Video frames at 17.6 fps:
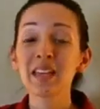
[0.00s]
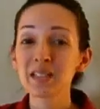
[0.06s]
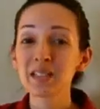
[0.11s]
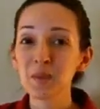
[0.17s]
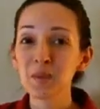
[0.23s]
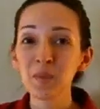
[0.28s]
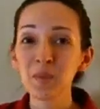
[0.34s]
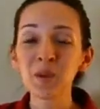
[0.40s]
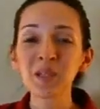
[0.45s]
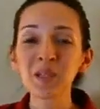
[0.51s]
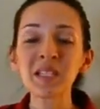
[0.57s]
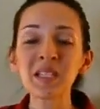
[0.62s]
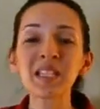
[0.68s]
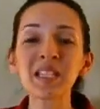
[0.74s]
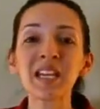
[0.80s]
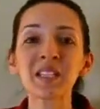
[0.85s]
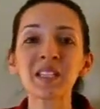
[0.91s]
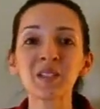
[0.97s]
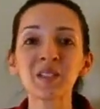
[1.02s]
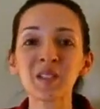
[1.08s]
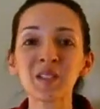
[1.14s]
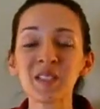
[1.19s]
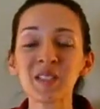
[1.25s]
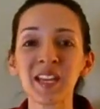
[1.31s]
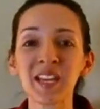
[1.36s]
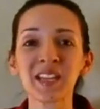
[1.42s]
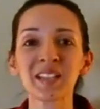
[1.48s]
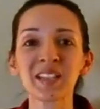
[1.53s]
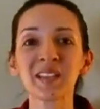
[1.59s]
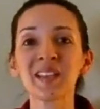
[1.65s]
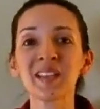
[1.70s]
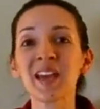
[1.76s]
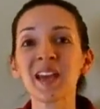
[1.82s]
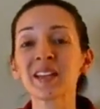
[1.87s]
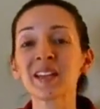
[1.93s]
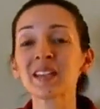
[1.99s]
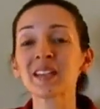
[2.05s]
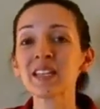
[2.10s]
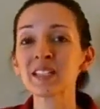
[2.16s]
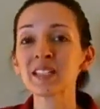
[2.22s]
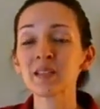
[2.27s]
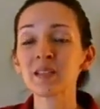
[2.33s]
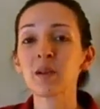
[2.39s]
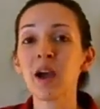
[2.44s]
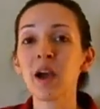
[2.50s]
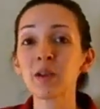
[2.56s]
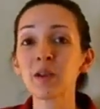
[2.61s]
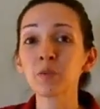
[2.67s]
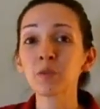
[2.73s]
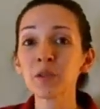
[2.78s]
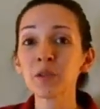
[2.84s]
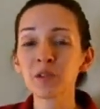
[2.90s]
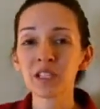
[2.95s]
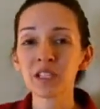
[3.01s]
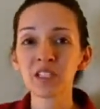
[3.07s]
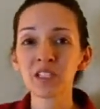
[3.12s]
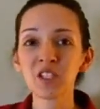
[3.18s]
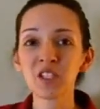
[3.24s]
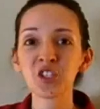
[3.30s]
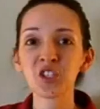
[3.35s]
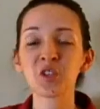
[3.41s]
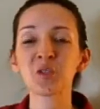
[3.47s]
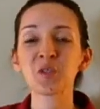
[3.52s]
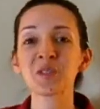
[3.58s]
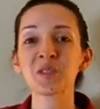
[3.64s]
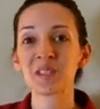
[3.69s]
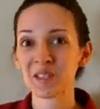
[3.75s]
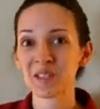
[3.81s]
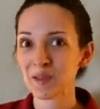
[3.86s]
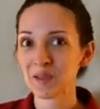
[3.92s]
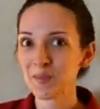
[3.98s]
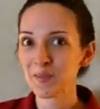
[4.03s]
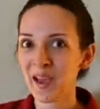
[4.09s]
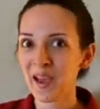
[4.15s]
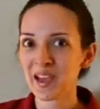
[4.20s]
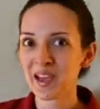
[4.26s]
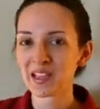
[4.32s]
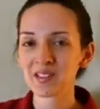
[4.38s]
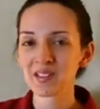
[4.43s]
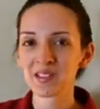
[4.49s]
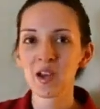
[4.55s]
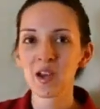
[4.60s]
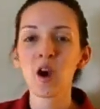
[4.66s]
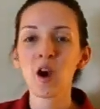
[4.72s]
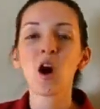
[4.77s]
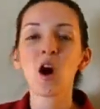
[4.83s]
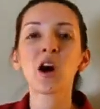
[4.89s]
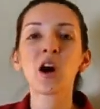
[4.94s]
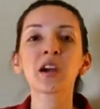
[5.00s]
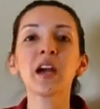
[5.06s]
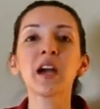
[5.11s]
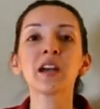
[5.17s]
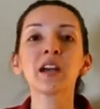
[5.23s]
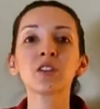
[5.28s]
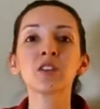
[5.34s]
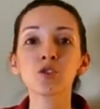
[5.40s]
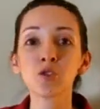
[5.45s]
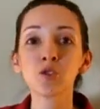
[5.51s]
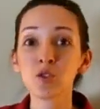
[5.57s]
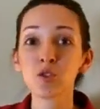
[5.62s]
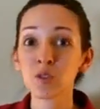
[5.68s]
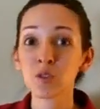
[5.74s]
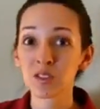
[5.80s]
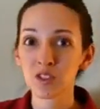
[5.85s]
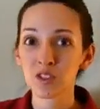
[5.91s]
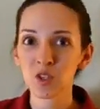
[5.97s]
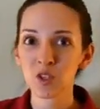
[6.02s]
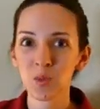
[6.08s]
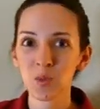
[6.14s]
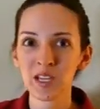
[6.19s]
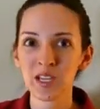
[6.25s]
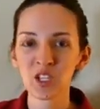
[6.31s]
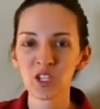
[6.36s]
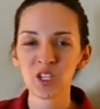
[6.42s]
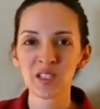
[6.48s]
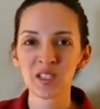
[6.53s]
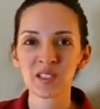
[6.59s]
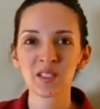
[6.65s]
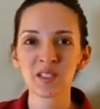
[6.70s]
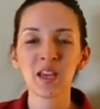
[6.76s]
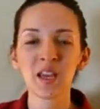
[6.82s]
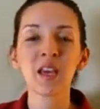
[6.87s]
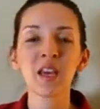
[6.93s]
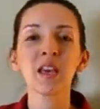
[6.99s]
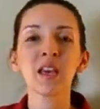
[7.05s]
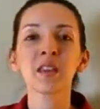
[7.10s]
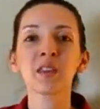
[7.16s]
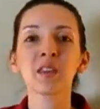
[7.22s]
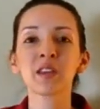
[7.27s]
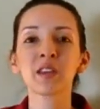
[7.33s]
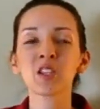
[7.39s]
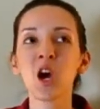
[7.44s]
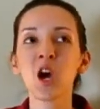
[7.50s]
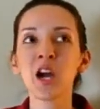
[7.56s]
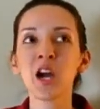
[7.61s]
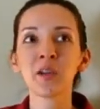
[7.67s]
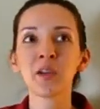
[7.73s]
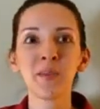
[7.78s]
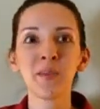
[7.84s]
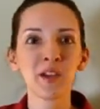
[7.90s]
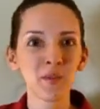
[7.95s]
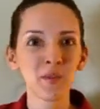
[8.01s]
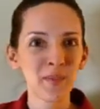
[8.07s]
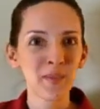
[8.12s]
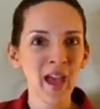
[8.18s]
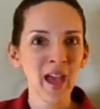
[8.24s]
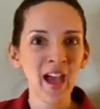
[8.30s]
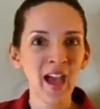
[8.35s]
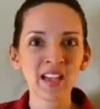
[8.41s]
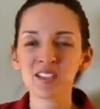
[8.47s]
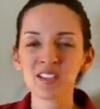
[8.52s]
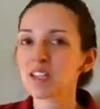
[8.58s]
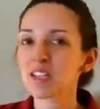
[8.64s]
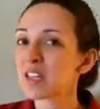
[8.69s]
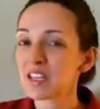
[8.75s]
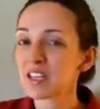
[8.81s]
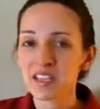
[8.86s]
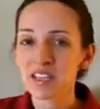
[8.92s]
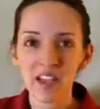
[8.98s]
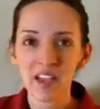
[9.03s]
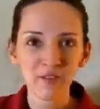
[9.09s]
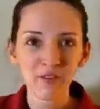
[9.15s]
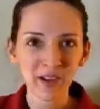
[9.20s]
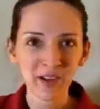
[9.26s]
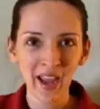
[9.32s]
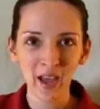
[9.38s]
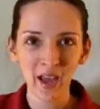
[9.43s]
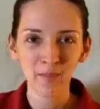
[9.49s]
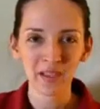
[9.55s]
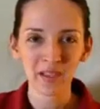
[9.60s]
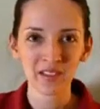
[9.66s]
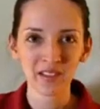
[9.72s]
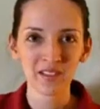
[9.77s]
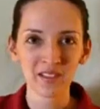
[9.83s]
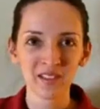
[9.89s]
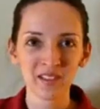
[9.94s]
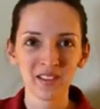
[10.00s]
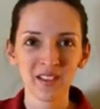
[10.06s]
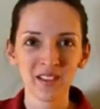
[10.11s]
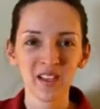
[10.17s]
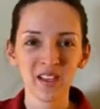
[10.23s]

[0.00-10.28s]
It's important to understand that these unreal conditionals in the past are untrue situations. They talk about a past that never happened.